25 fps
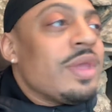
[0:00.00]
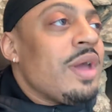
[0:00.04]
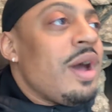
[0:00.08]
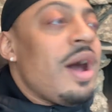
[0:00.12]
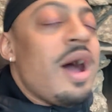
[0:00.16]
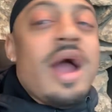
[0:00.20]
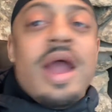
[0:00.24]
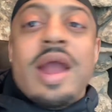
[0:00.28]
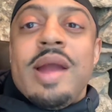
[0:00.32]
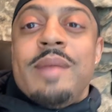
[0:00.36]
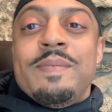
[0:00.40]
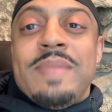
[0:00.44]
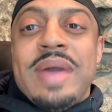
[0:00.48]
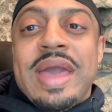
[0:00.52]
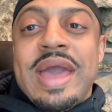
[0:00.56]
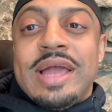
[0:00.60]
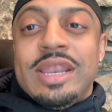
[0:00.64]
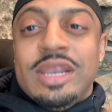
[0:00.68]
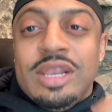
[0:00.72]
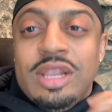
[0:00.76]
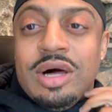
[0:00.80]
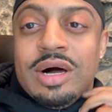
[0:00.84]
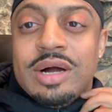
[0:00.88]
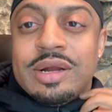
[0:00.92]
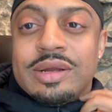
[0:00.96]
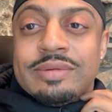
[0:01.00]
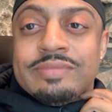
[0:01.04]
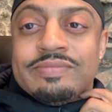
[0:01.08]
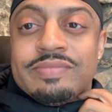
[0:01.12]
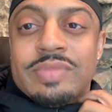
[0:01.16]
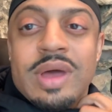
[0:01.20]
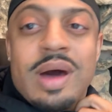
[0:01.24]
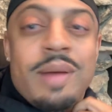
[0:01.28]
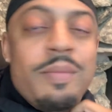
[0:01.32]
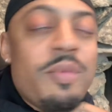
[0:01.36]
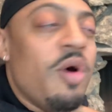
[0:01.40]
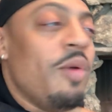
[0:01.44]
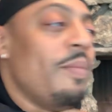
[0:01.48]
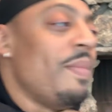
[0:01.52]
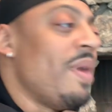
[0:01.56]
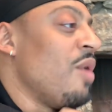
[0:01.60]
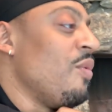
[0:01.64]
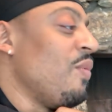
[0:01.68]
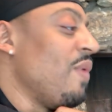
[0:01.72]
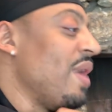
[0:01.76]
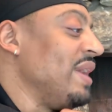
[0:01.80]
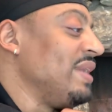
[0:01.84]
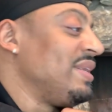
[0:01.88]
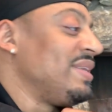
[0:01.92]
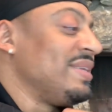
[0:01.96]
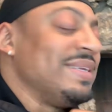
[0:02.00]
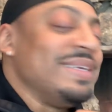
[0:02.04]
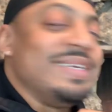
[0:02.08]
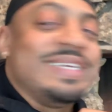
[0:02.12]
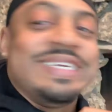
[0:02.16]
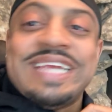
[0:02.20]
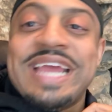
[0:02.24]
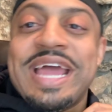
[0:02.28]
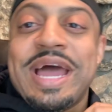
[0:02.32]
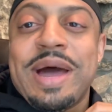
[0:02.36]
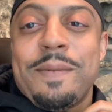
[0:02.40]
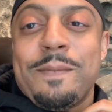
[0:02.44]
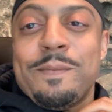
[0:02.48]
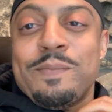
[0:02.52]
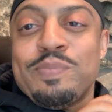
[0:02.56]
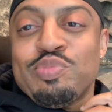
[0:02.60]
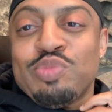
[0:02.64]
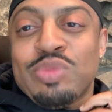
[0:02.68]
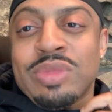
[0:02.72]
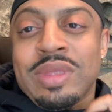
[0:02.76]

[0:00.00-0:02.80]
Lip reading: All right, man, look, I'm on my way to the gym.